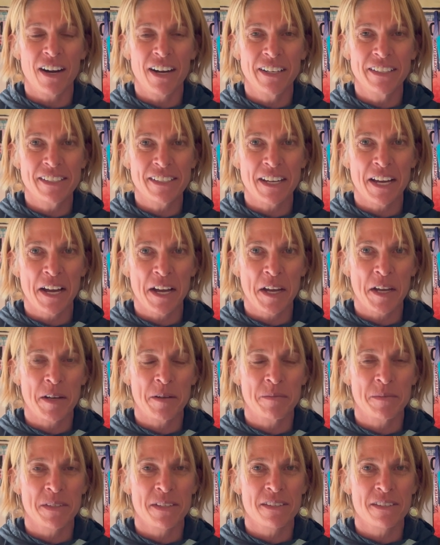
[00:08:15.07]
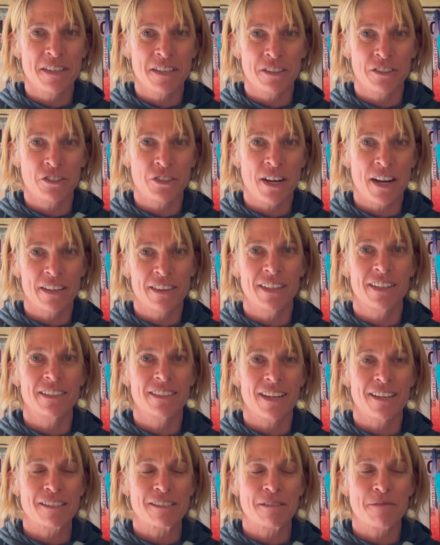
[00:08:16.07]
untimed single track that
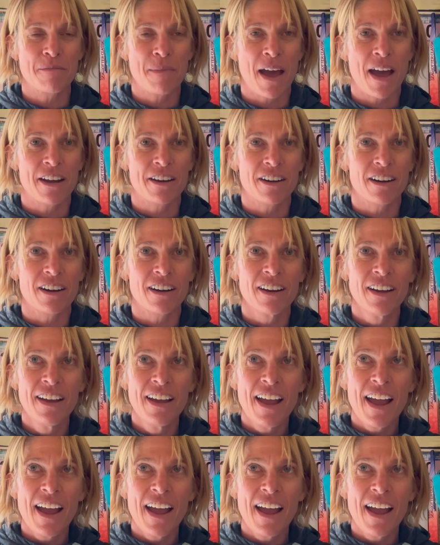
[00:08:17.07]
doesn't matter.